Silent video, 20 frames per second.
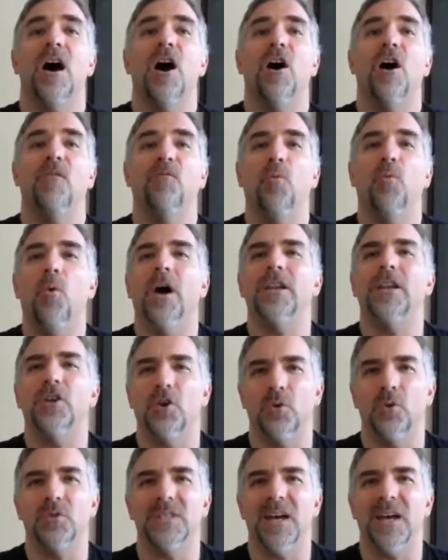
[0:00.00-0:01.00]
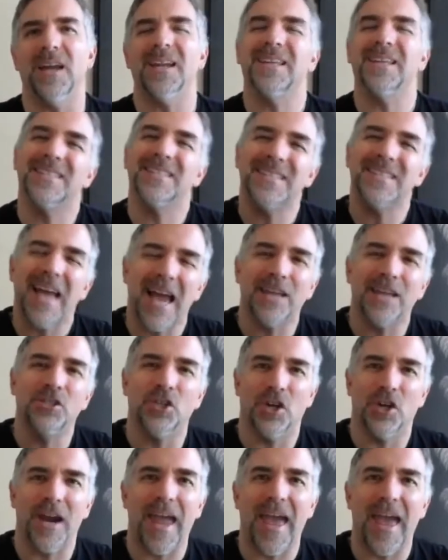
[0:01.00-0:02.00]
of what goes on inside
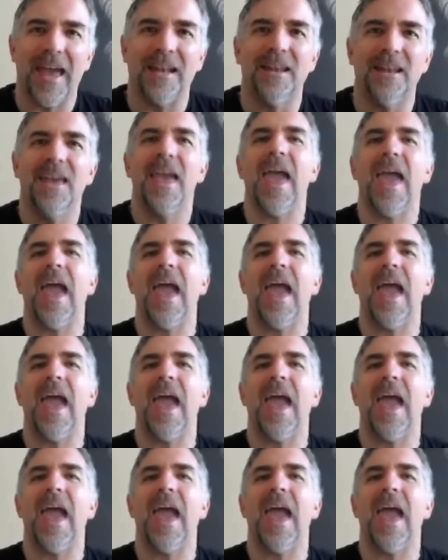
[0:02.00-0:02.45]
your head,